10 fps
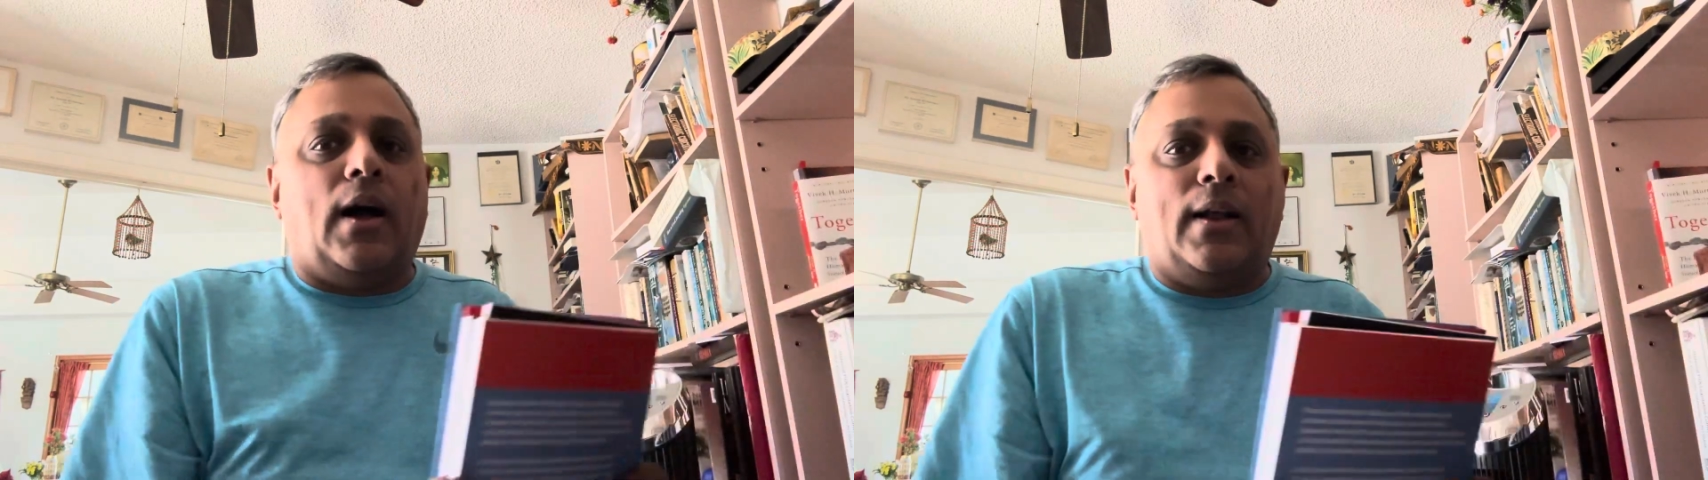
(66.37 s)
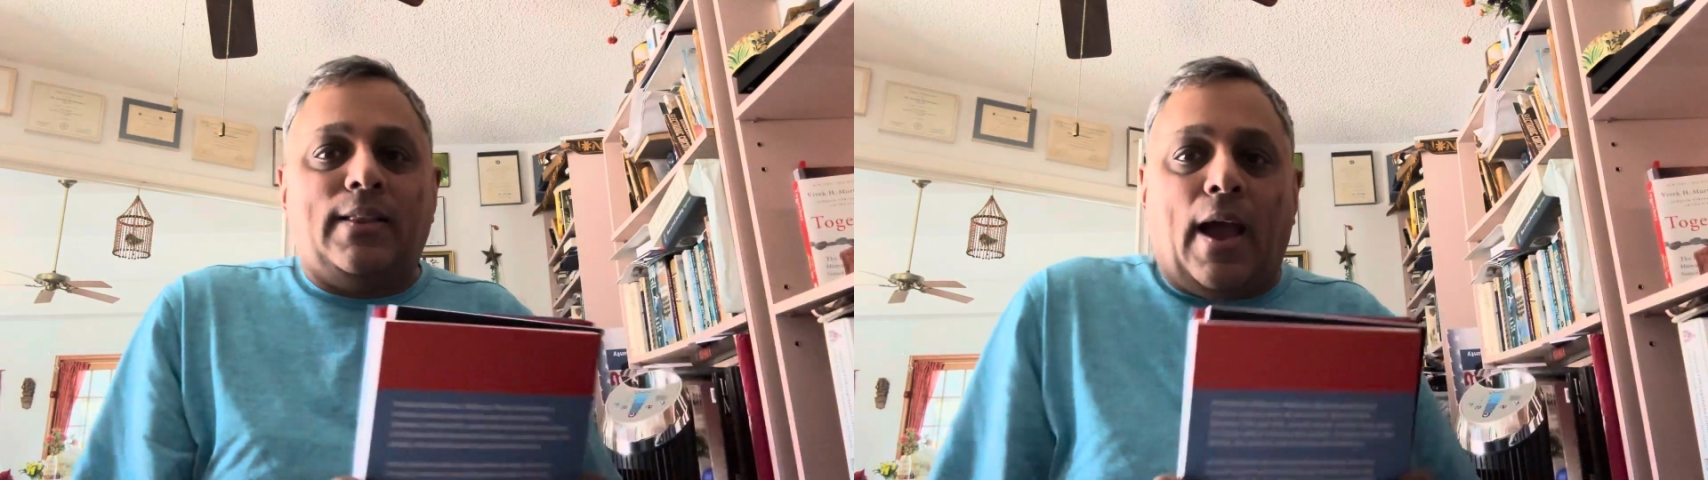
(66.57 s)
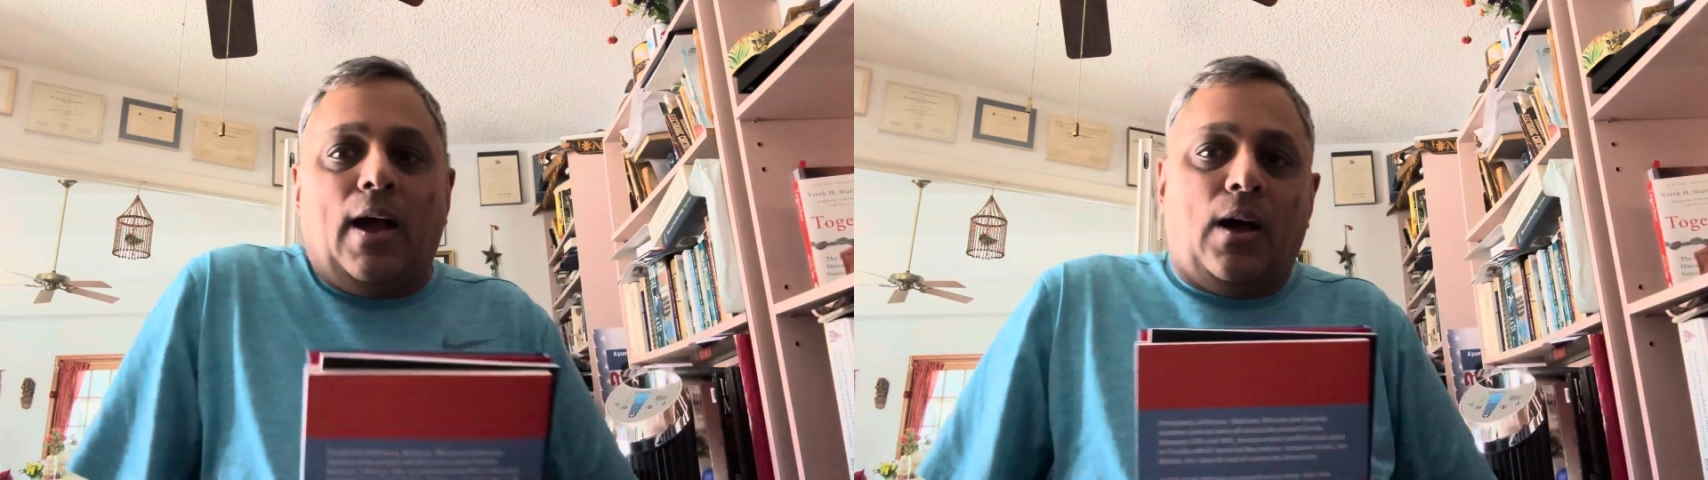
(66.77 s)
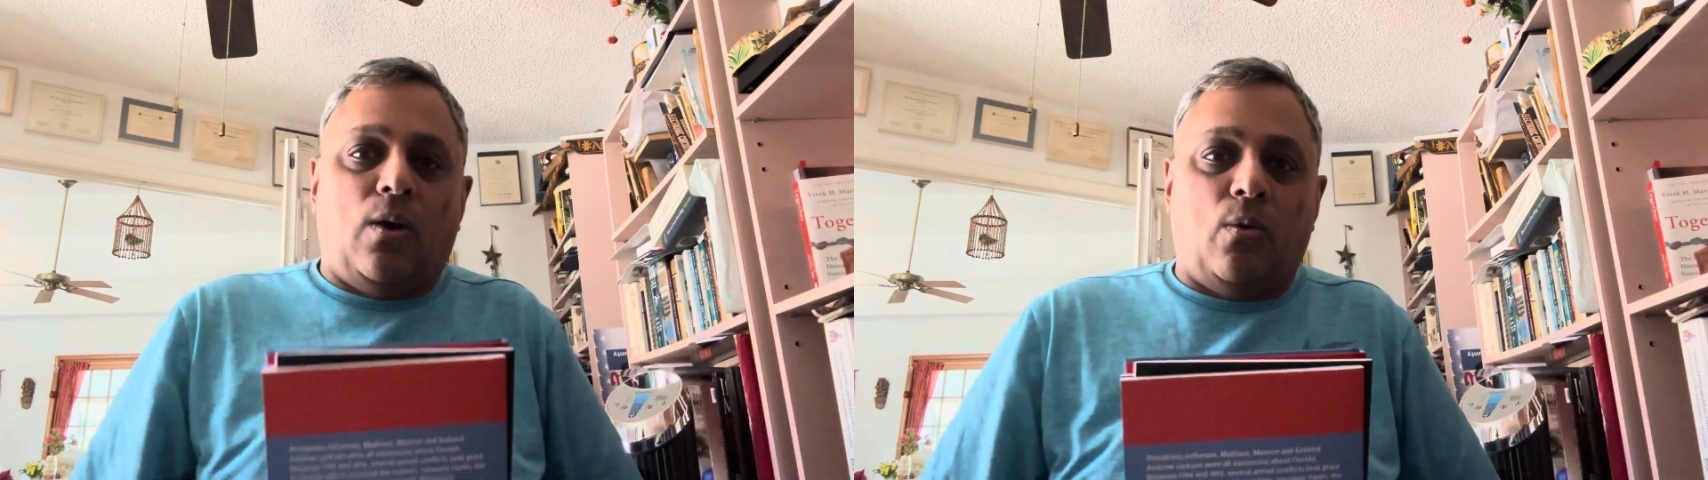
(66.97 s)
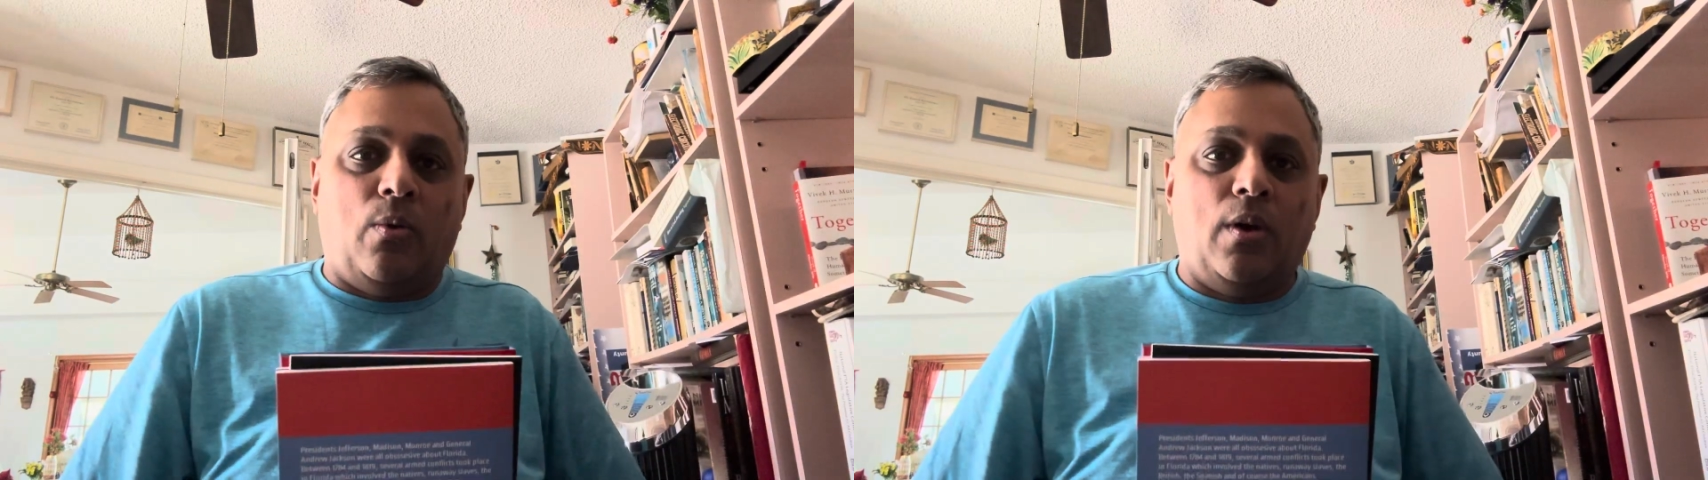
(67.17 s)

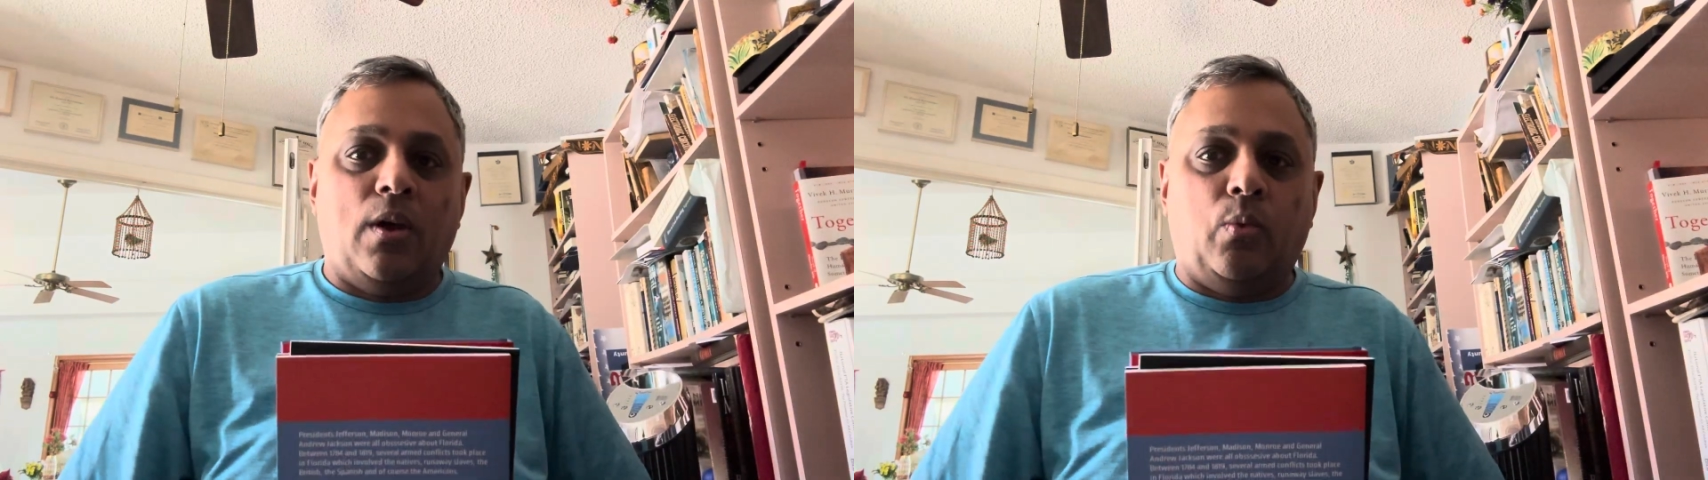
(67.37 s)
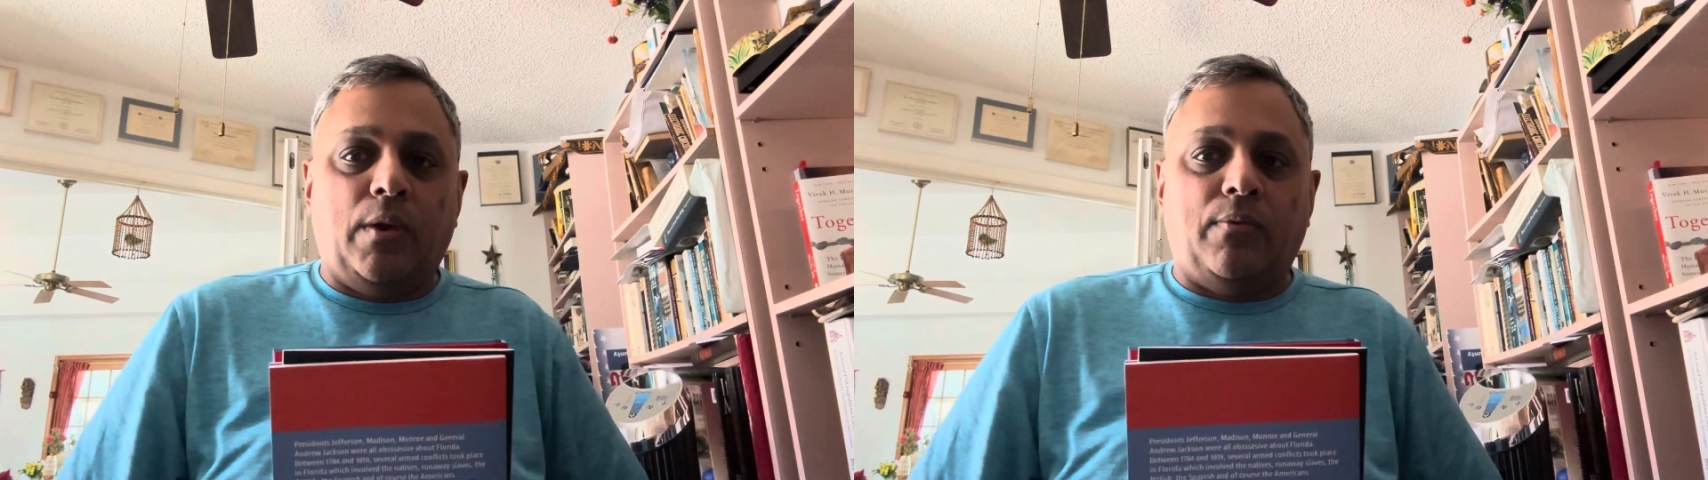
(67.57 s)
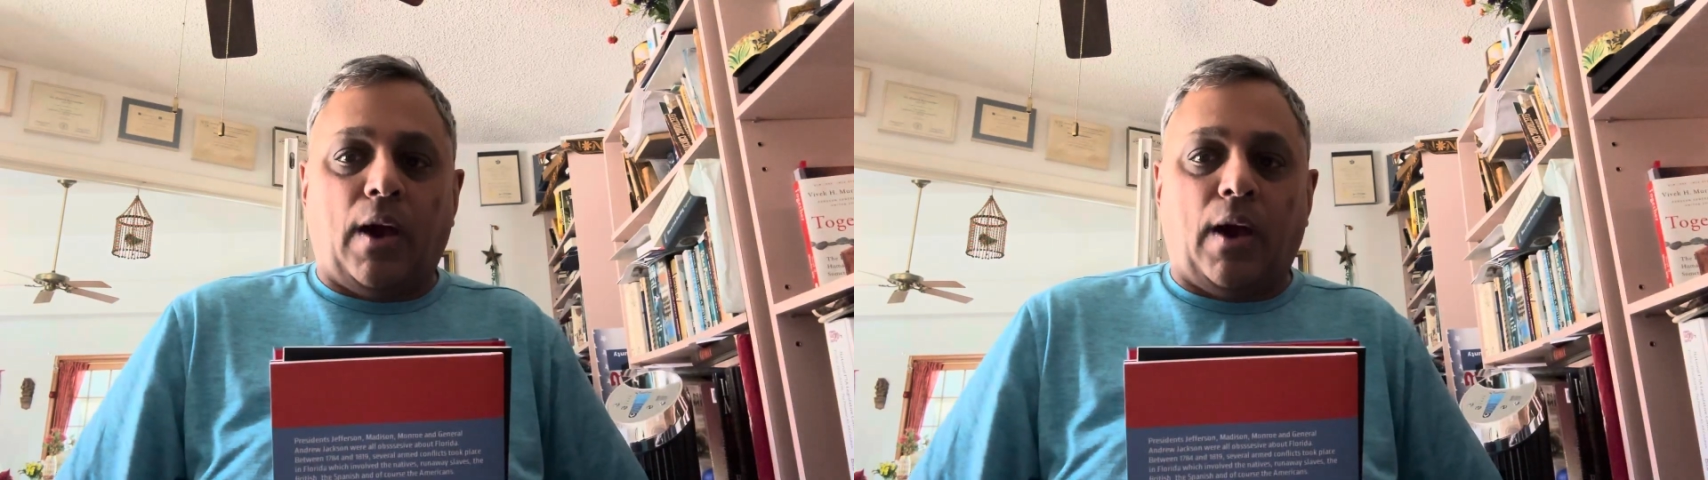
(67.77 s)
now we've